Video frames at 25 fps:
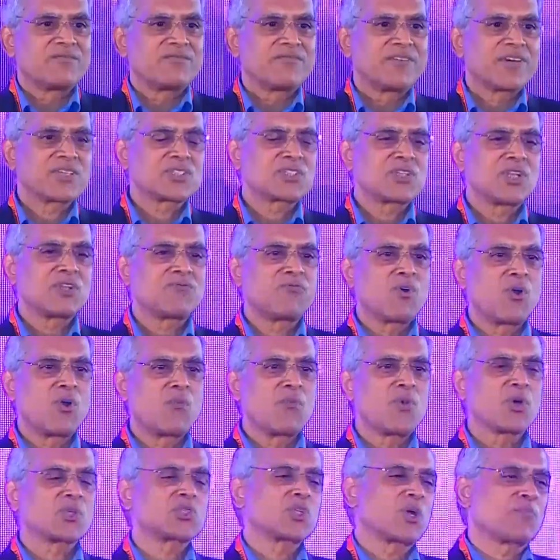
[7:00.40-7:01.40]
First and
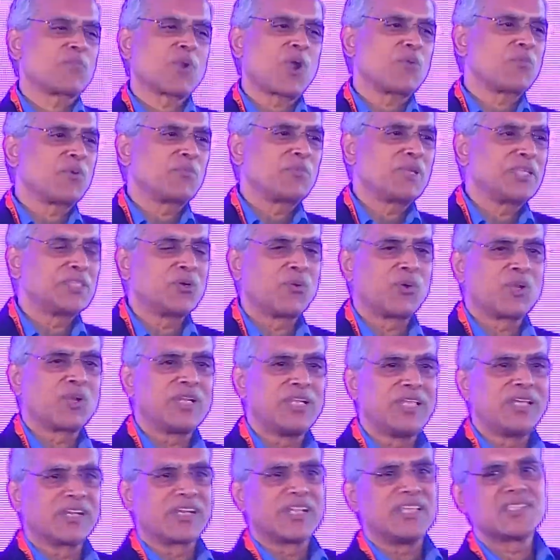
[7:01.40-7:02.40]
foremost, or probably the
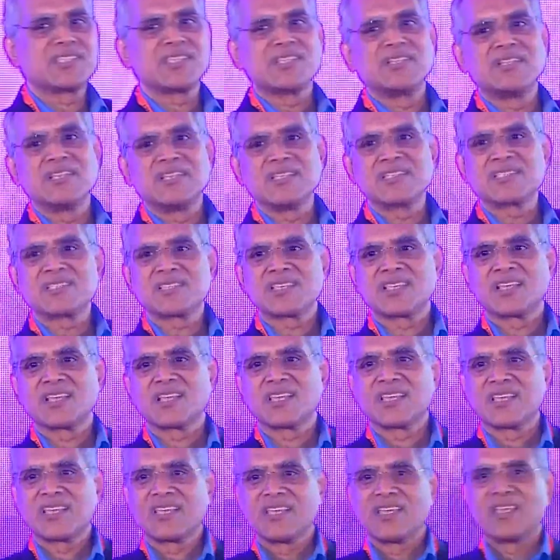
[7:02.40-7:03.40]
only reason, is
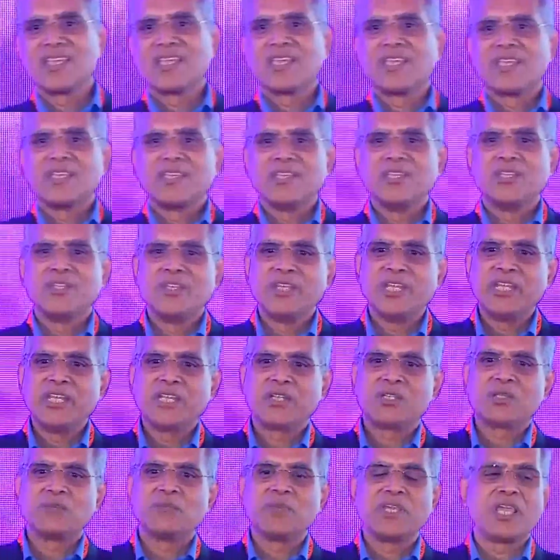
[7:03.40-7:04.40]
you need
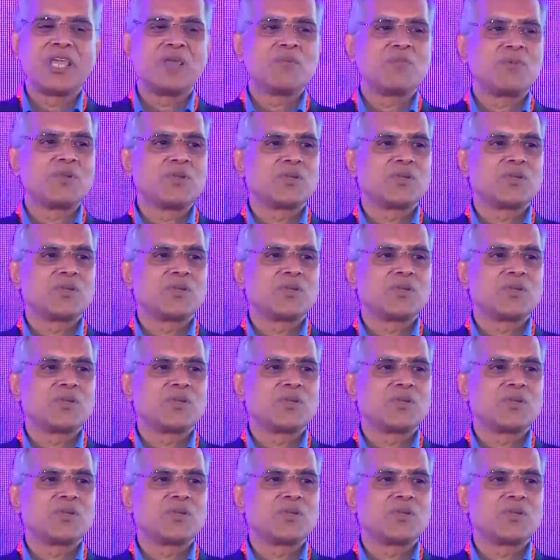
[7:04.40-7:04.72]
to be able